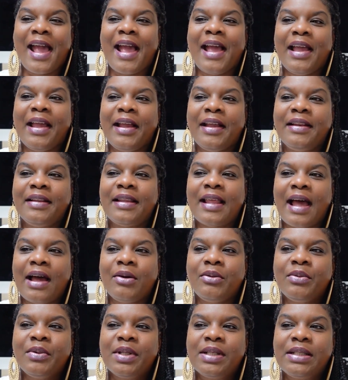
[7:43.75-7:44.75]
And
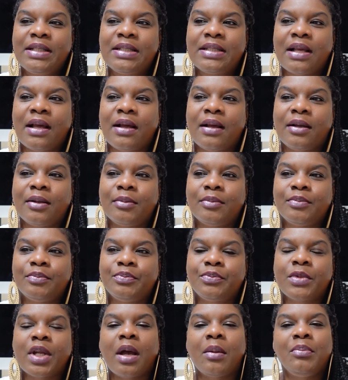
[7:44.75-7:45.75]
that was
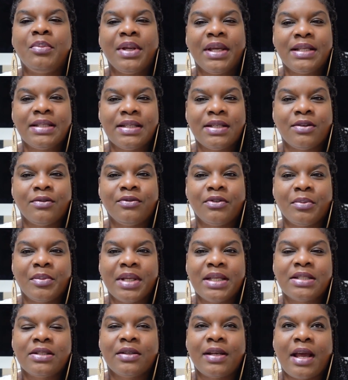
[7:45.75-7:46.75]
a big deal for
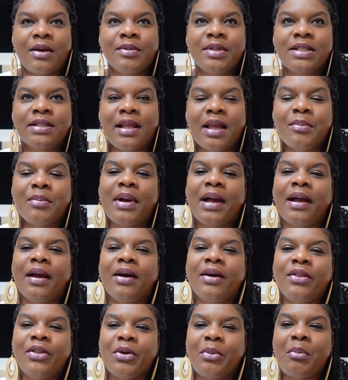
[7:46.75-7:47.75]
me. So that was like
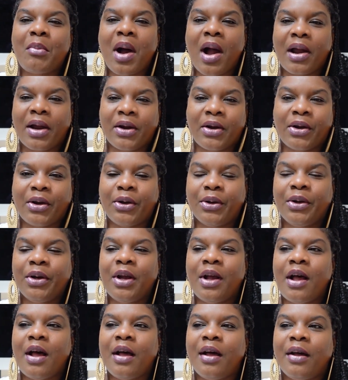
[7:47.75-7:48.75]
my other marker
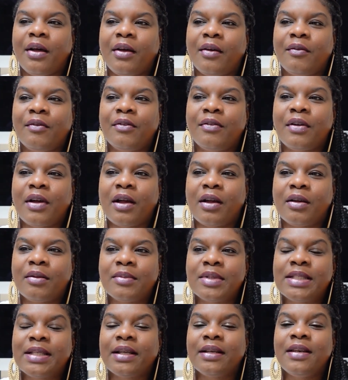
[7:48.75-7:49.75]

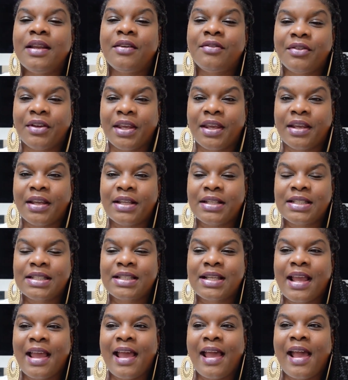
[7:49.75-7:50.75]
of
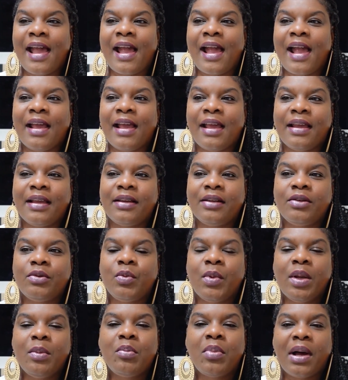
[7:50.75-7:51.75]
significance.
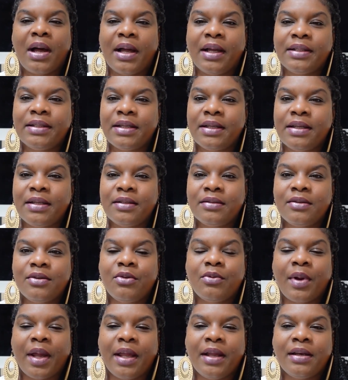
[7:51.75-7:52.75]
And we bonded
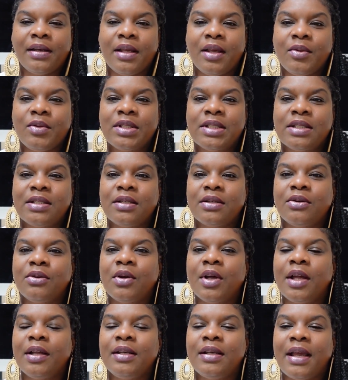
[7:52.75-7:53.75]
greatly,
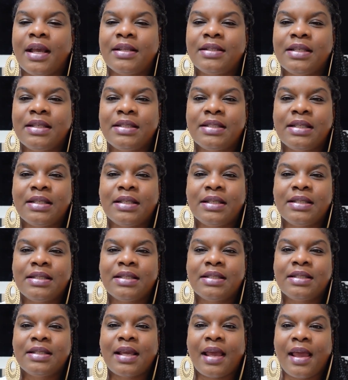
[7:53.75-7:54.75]
still connected to
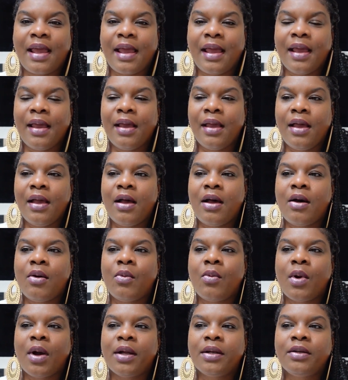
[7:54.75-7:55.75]
this day.
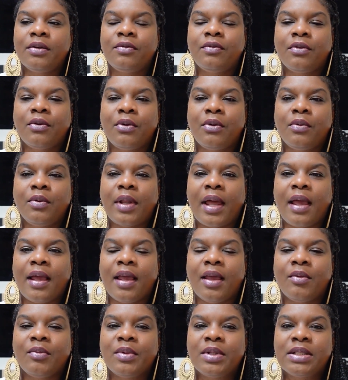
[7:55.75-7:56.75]
Wonderful,
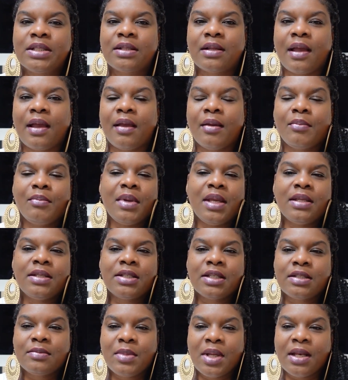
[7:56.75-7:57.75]
like it was like me
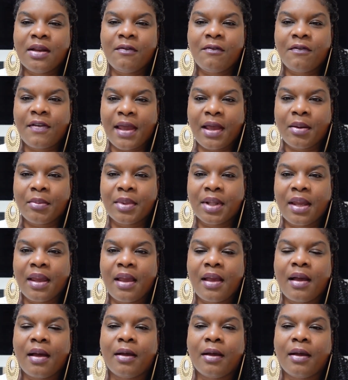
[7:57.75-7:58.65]
just meeting family.